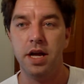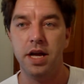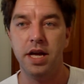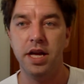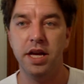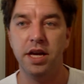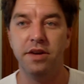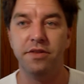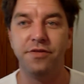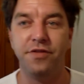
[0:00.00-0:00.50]

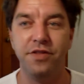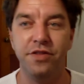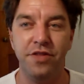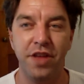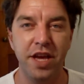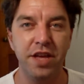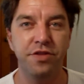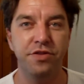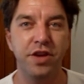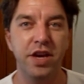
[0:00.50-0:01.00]
if
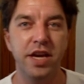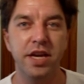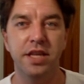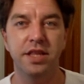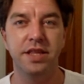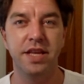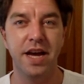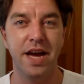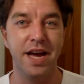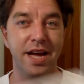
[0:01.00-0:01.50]
they think
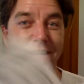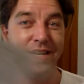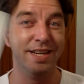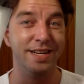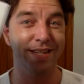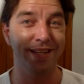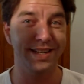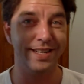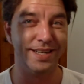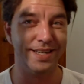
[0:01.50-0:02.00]
that
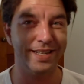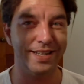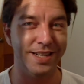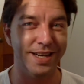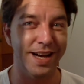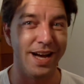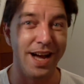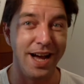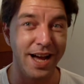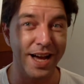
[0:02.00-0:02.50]

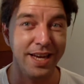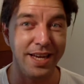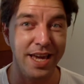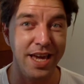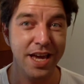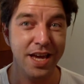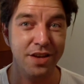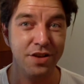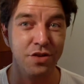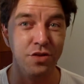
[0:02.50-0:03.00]
I
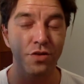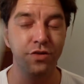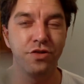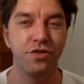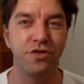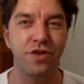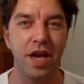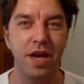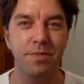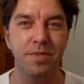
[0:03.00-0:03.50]
can't use
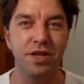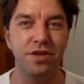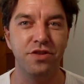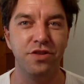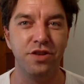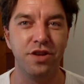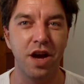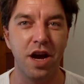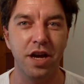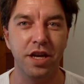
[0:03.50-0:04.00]
statements
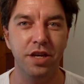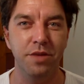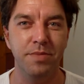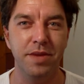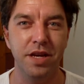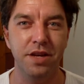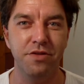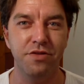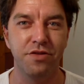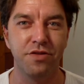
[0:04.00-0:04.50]
and
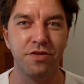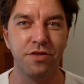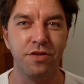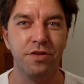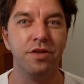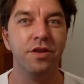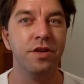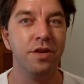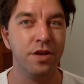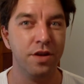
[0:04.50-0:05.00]
documents,
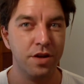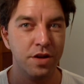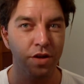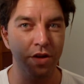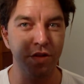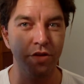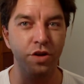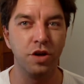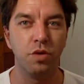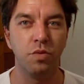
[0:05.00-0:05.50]

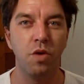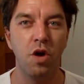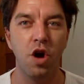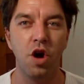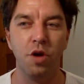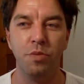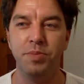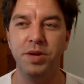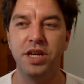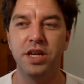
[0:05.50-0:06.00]
they're
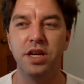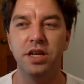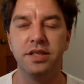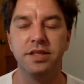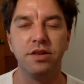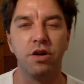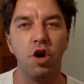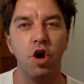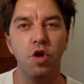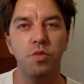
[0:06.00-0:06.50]
wrong, because
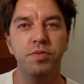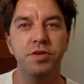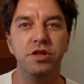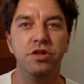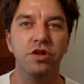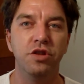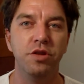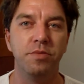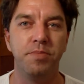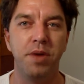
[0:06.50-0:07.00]
they're open
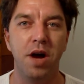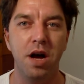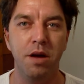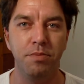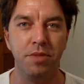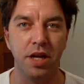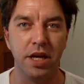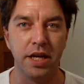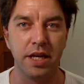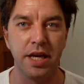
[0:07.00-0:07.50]
to the
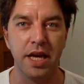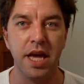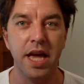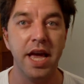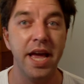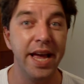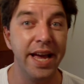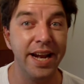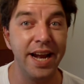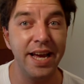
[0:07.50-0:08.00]
public
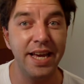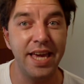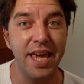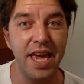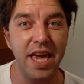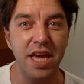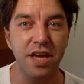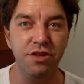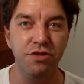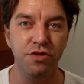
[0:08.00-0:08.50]
and I
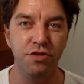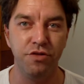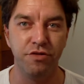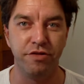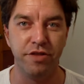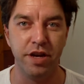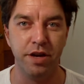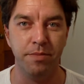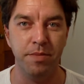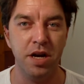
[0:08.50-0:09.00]
can use
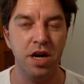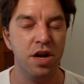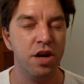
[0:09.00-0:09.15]
them.